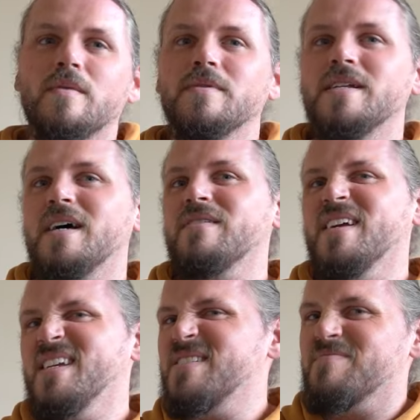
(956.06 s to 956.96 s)
up and down
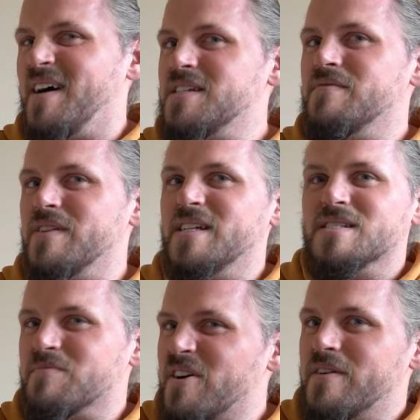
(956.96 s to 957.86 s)
isn't massively
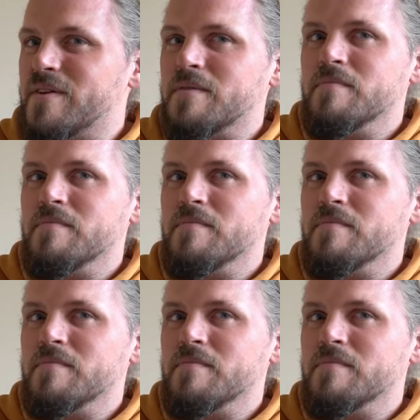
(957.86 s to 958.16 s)
inspiring.